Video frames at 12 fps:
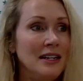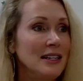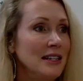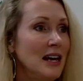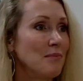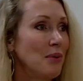
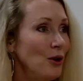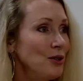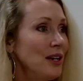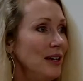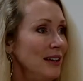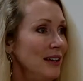you that
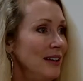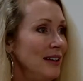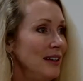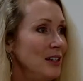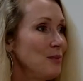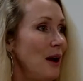person
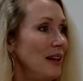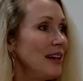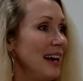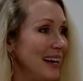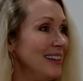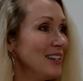is
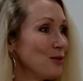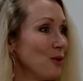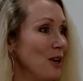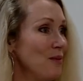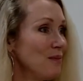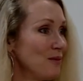probably in this
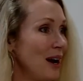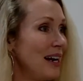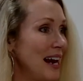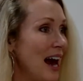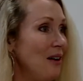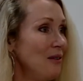room
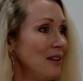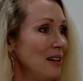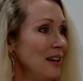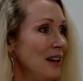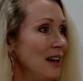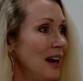right now
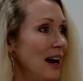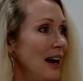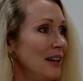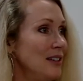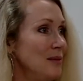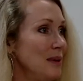
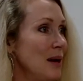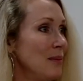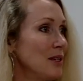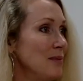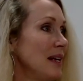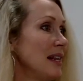to be
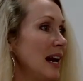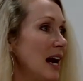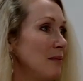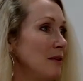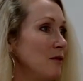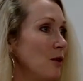able to make that
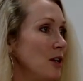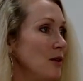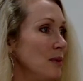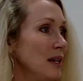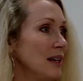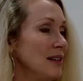happen for you.
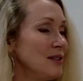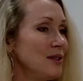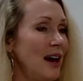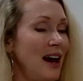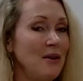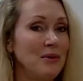Because
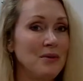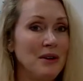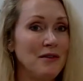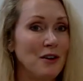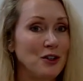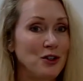when
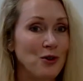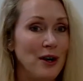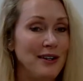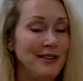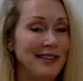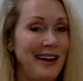we first
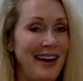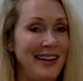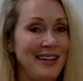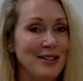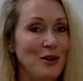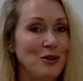joined
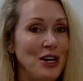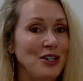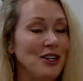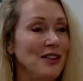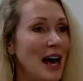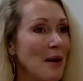the
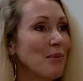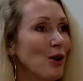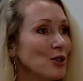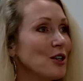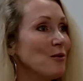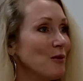association, that
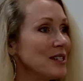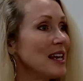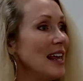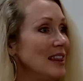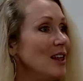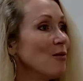person was
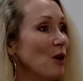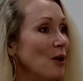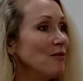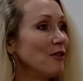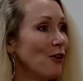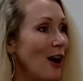in the
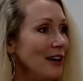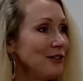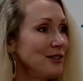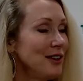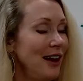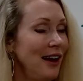room for
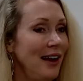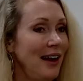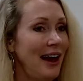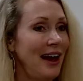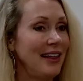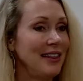us.
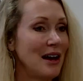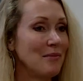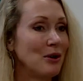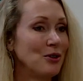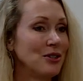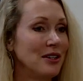And
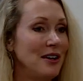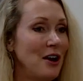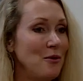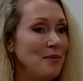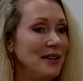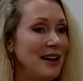that person
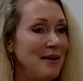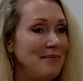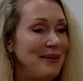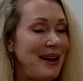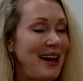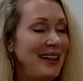opened up
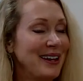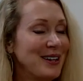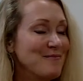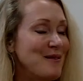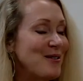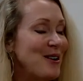the
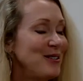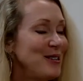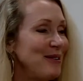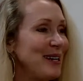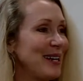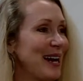kimono
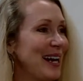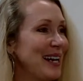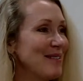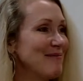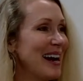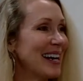so we can kind of
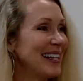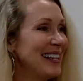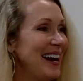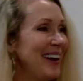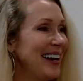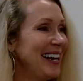get back in
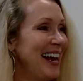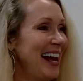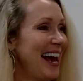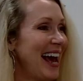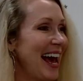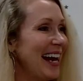there
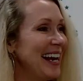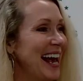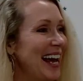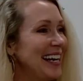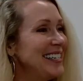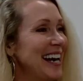
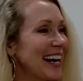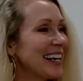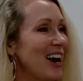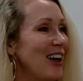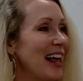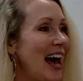and check
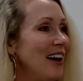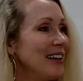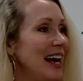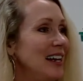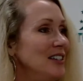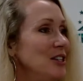it all out
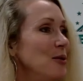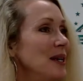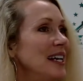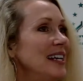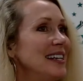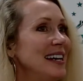and do
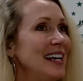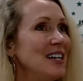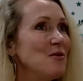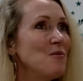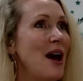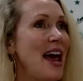it in
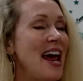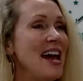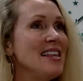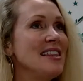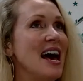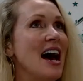a
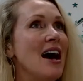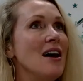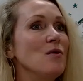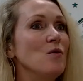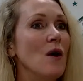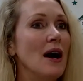way
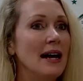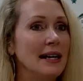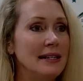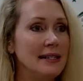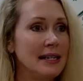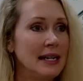that
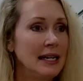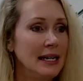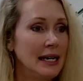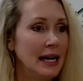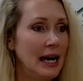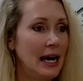was
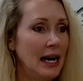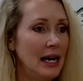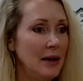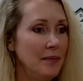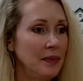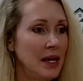
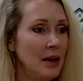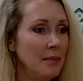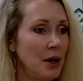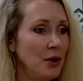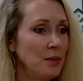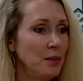
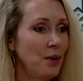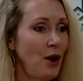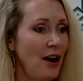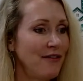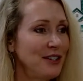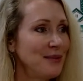both
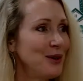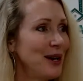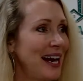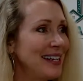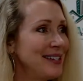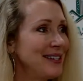profitable
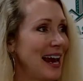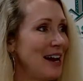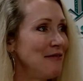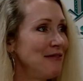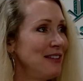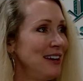and
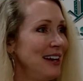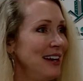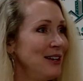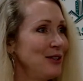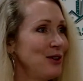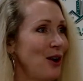safe.
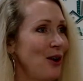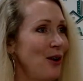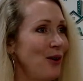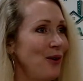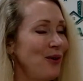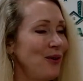
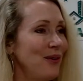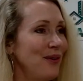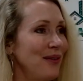So